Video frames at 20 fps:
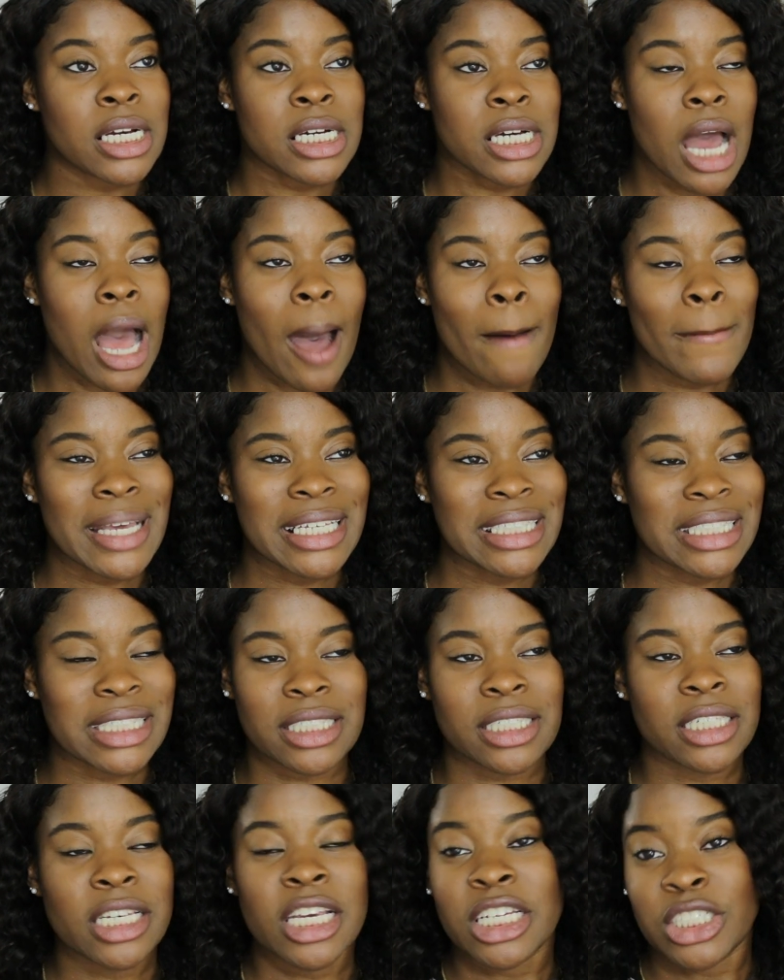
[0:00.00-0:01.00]

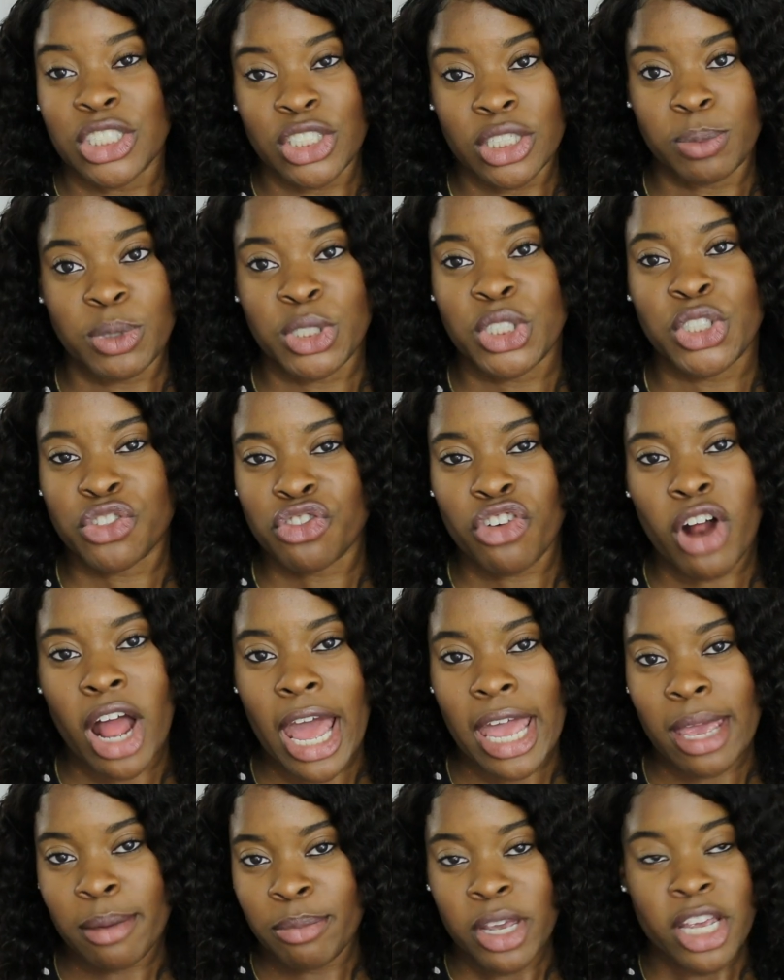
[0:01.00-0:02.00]
comment
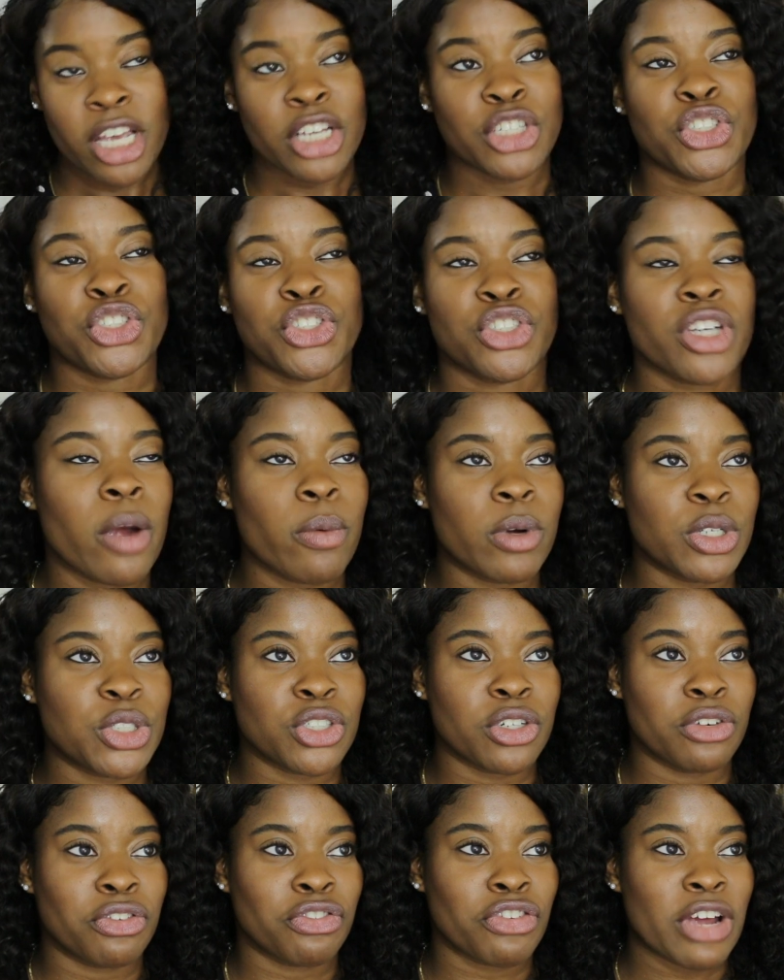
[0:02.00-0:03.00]
subscribe share
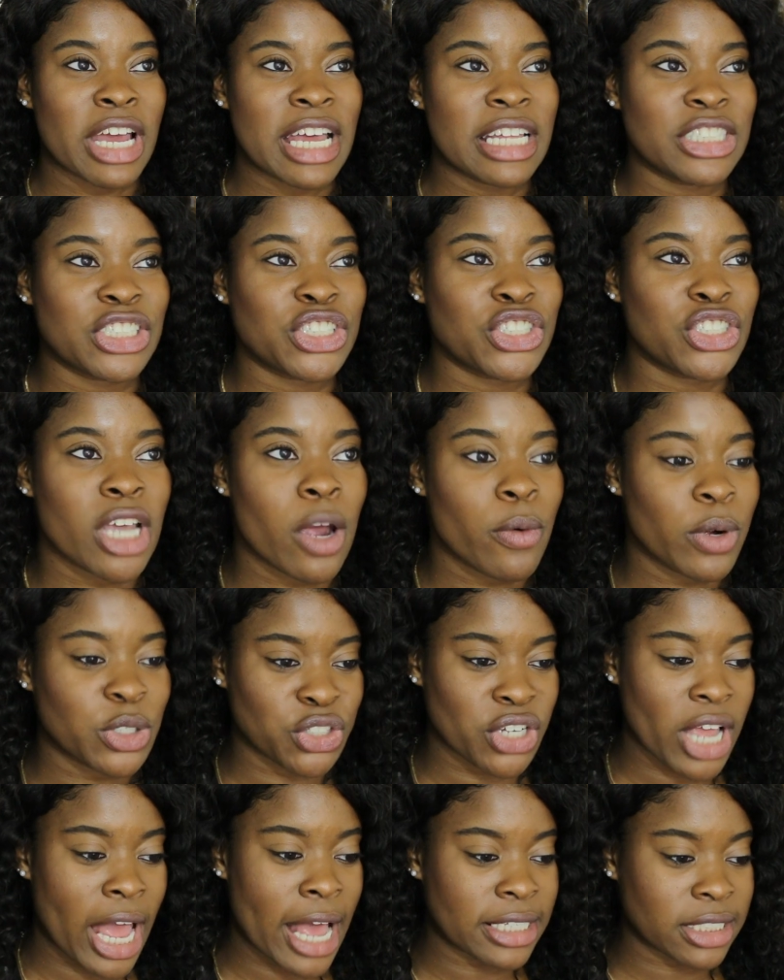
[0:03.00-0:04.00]
with your friends share
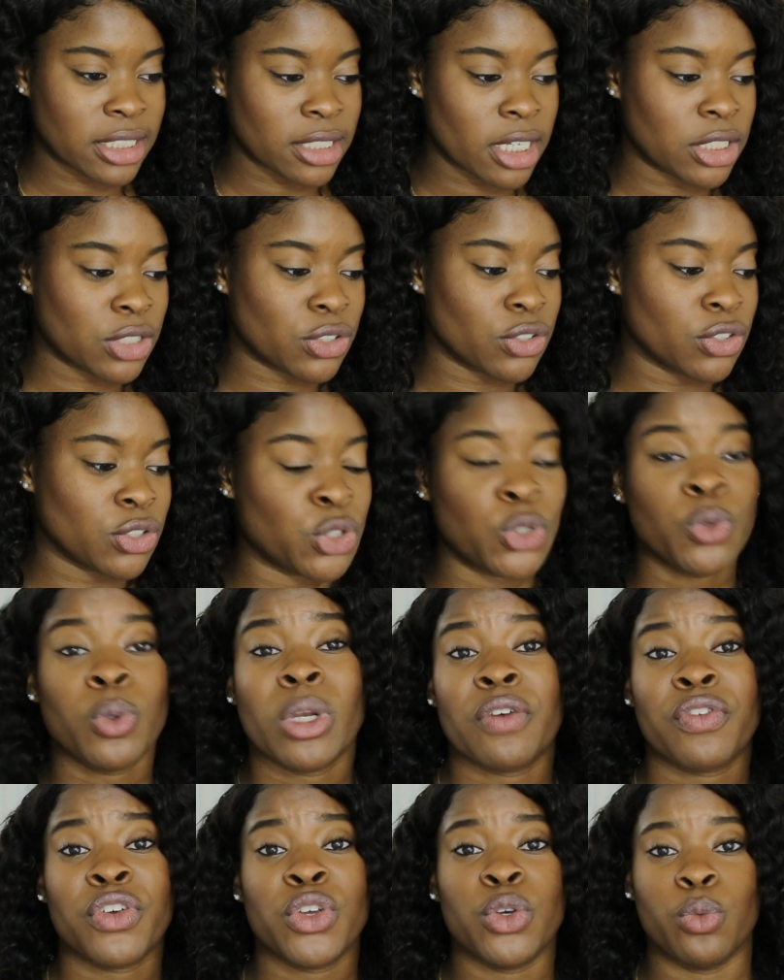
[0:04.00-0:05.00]
with your ancestors do
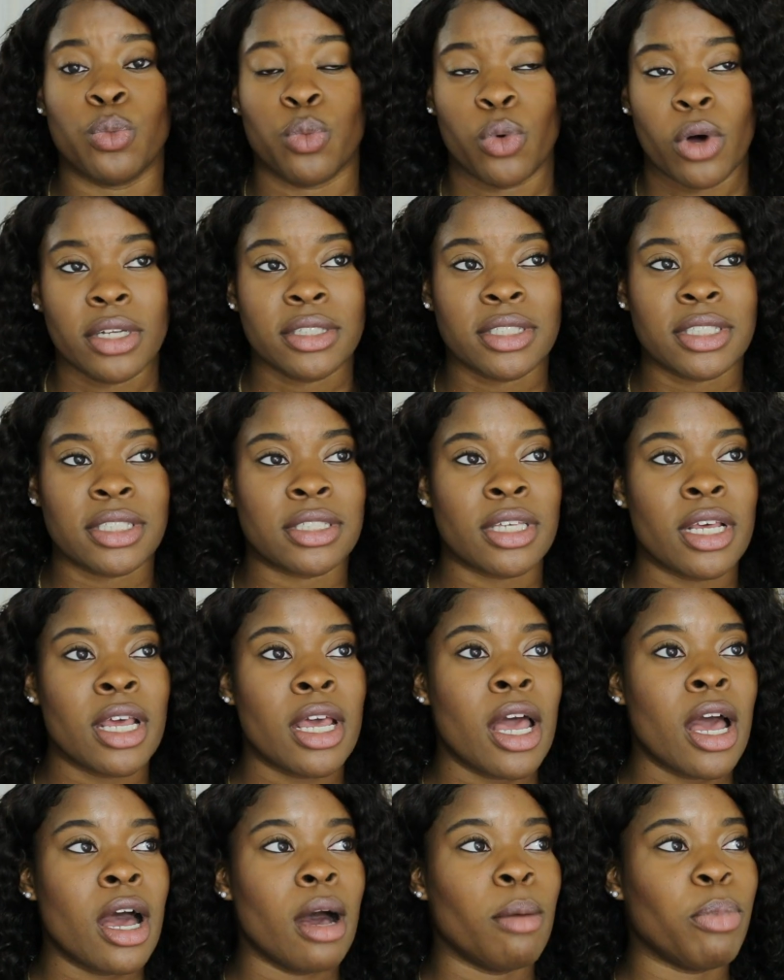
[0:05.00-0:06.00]
whatever you want
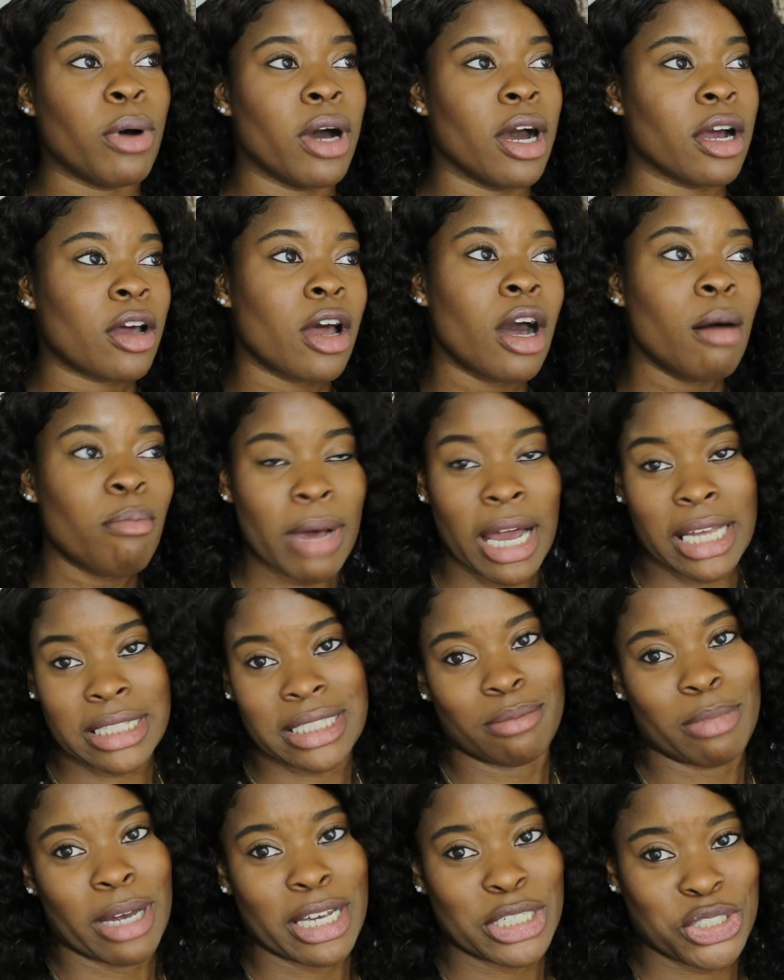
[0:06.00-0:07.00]
but come back
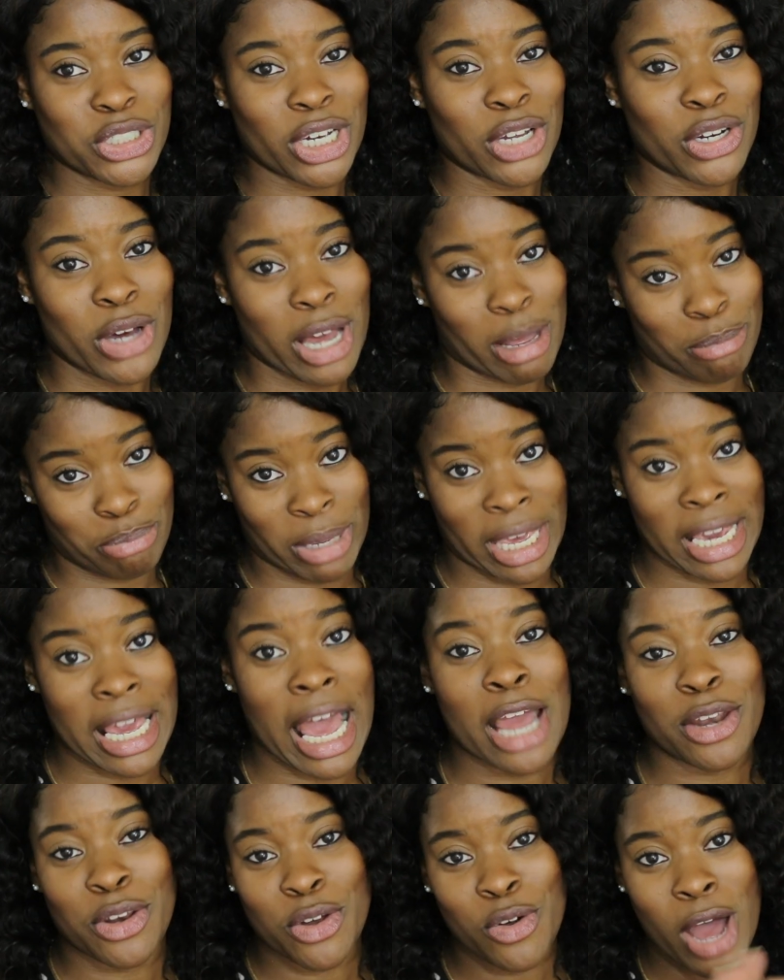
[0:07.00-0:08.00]
to my channel i beg
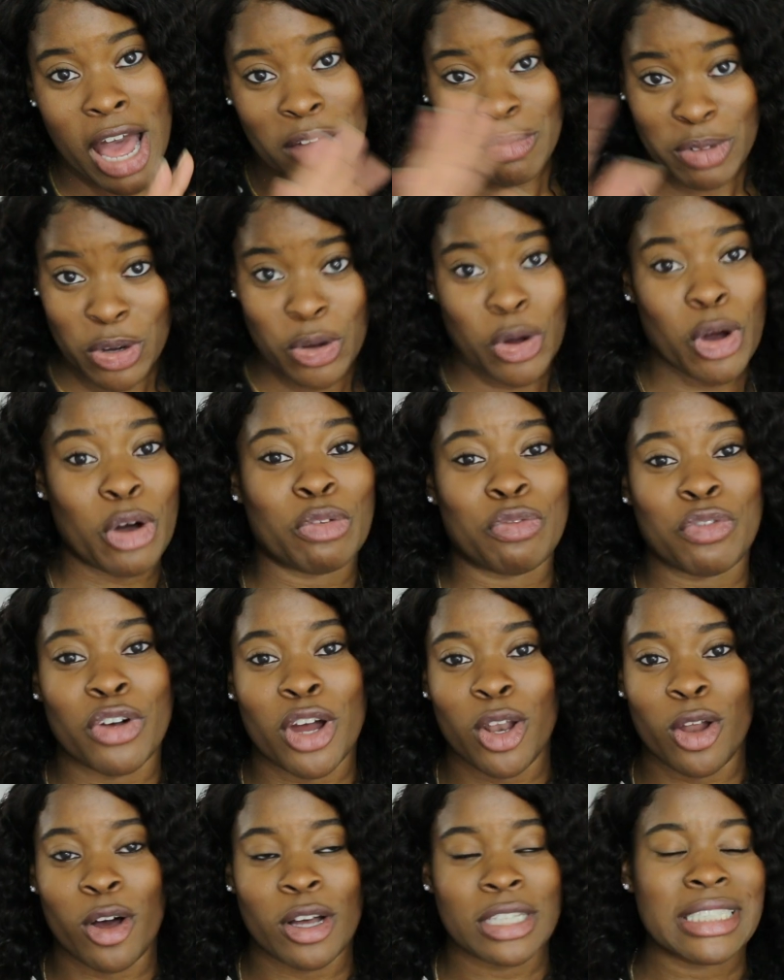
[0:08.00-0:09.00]
i know i've been gone for
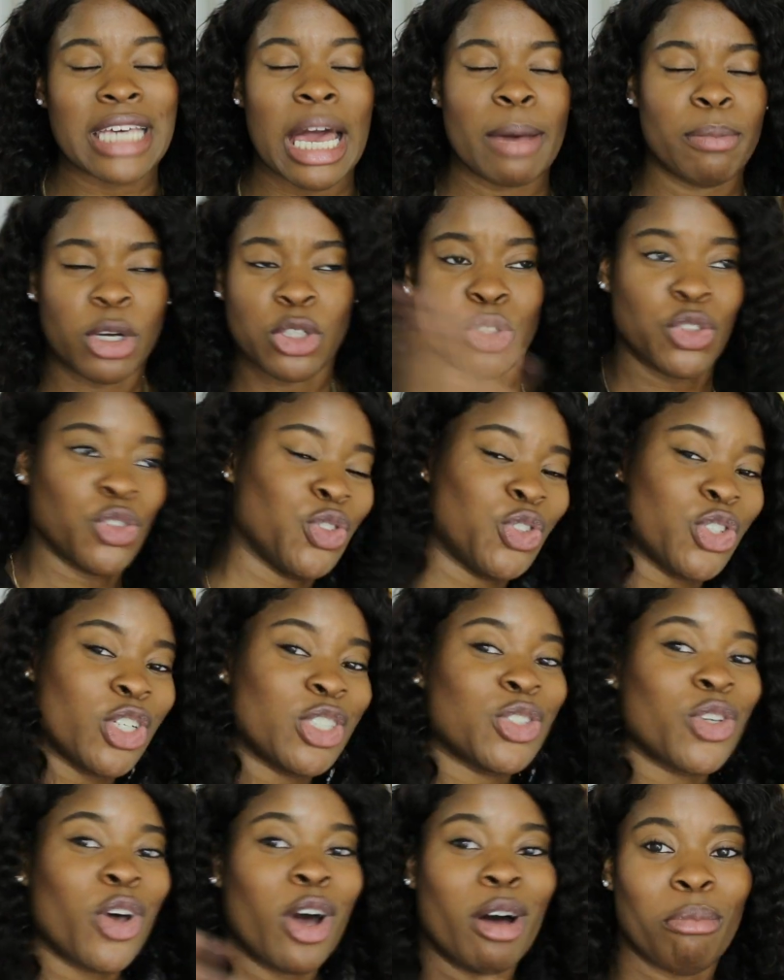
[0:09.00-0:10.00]
a long time but
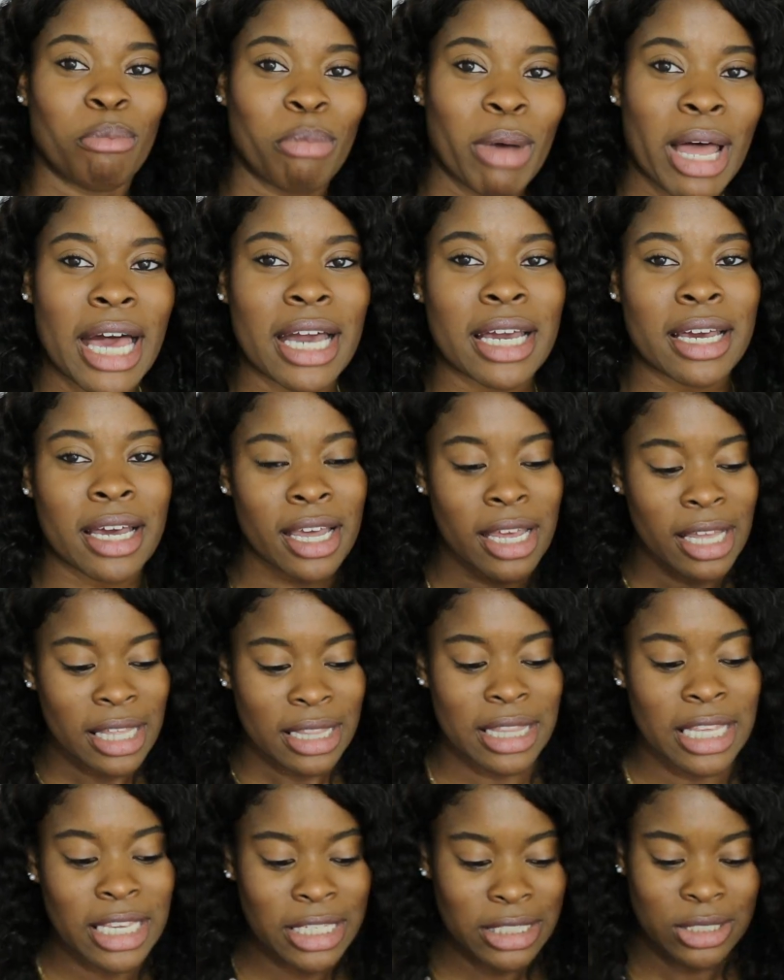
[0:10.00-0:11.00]
just come back
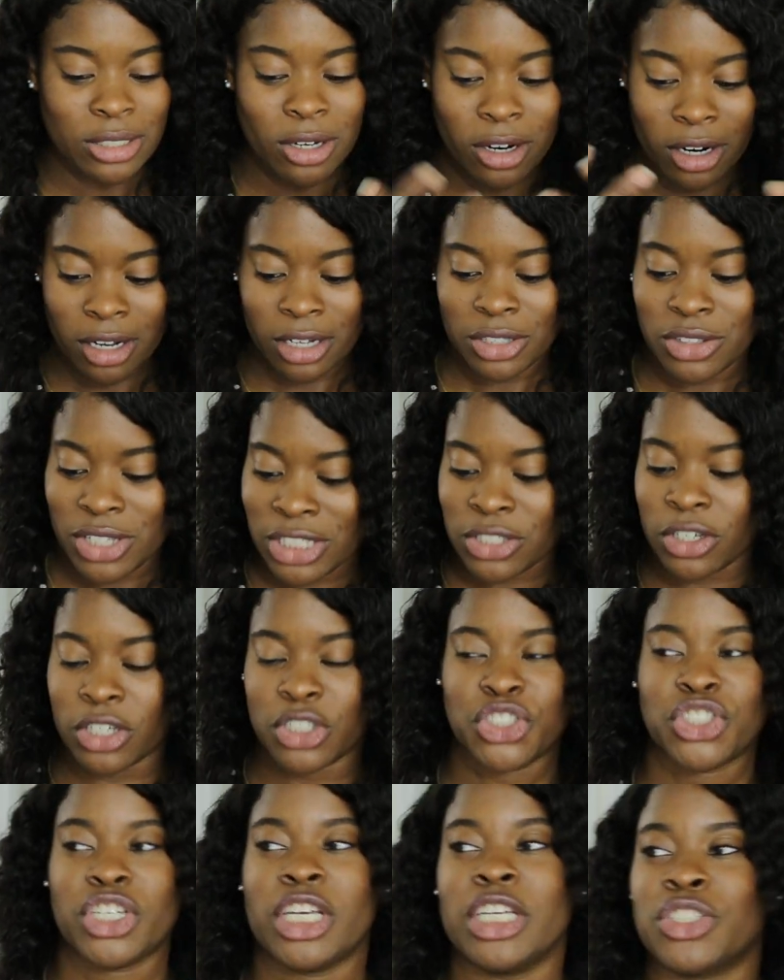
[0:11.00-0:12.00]
things are things are
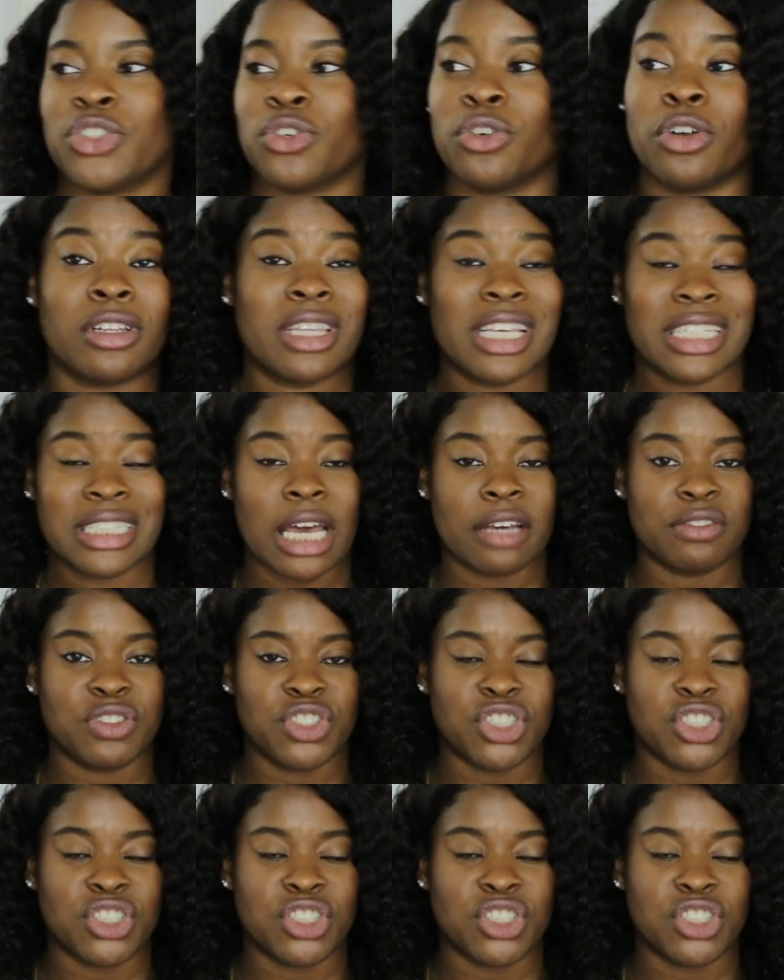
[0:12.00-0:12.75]
changing or things have